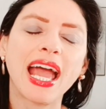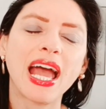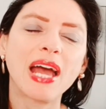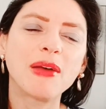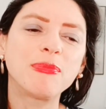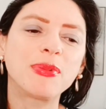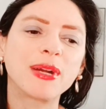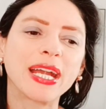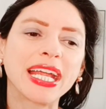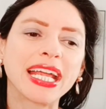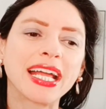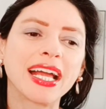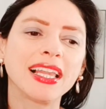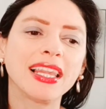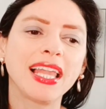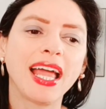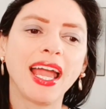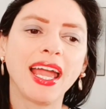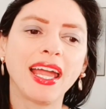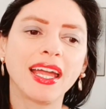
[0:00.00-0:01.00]
Break a
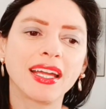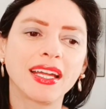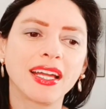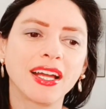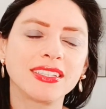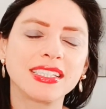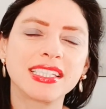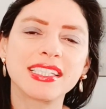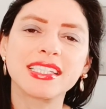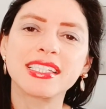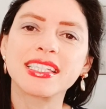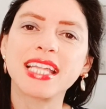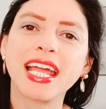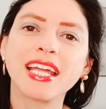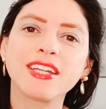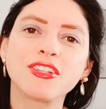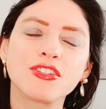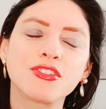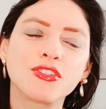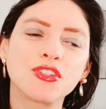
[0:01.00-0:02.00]
leg on
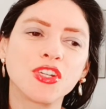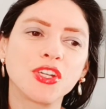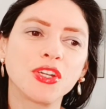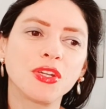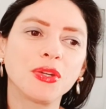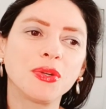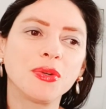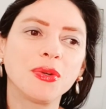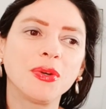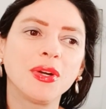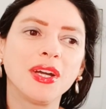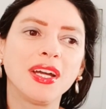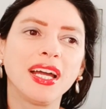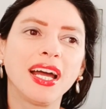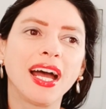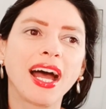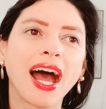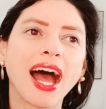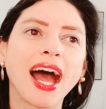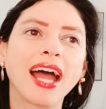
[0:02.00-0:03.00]
stage 2.
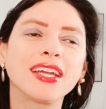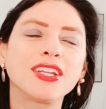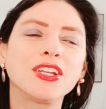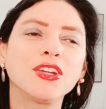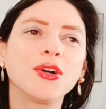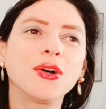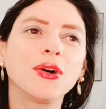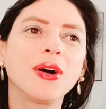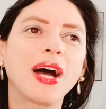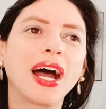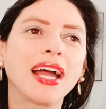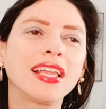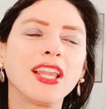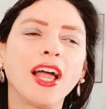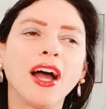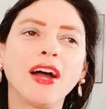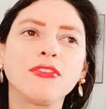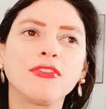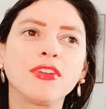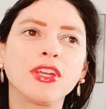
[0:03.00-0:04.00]
I know, I
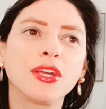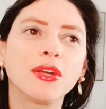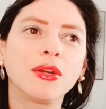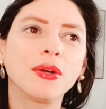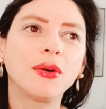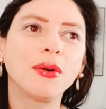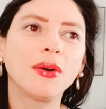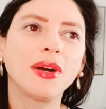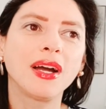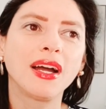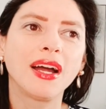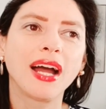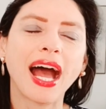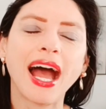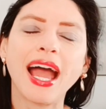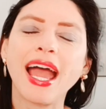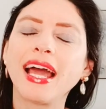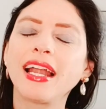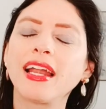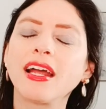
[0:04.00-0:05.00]
love you. I
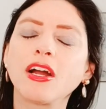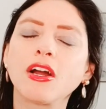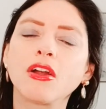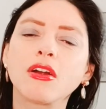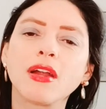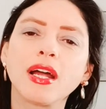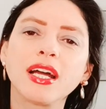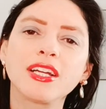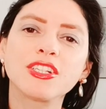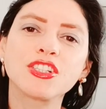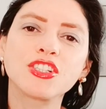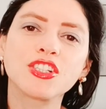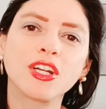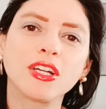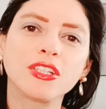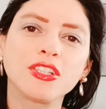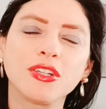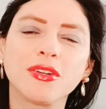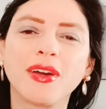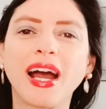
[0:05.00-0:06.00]
had a crush on
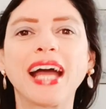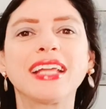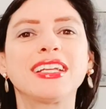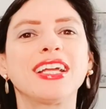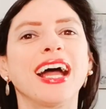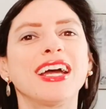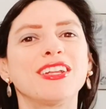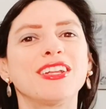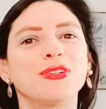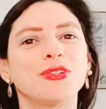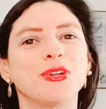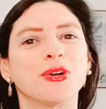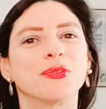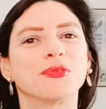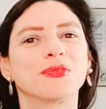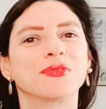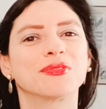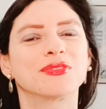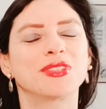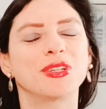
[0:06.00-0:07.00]
you. I don't know.
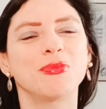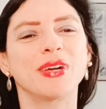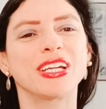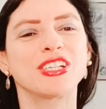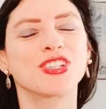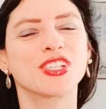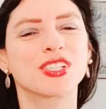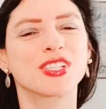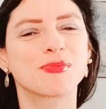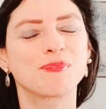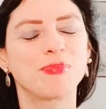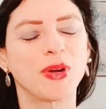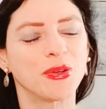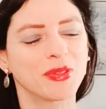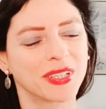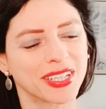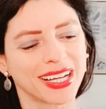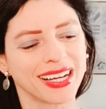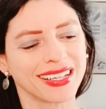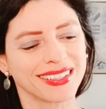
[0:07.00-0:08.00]
The way she
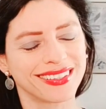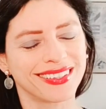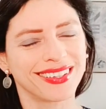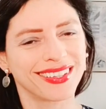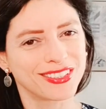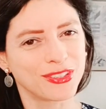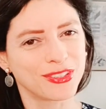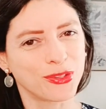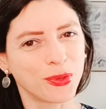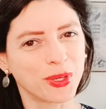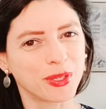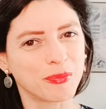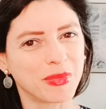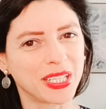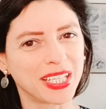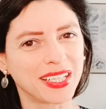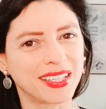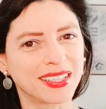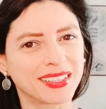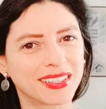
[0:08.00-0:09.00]
spoke kind of annoyed
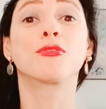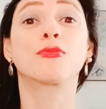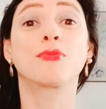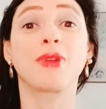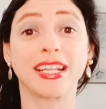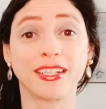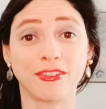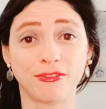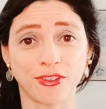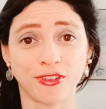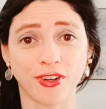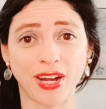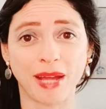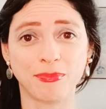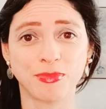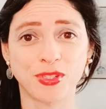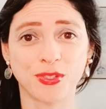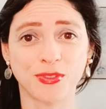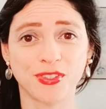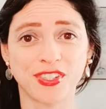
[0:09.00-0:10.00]
me. Ready for
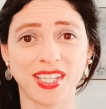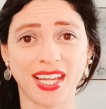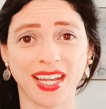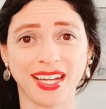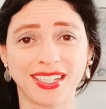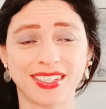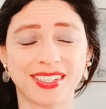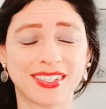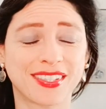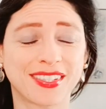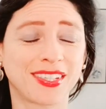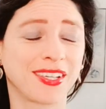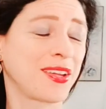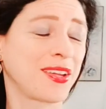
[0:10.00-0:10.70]
episode 6?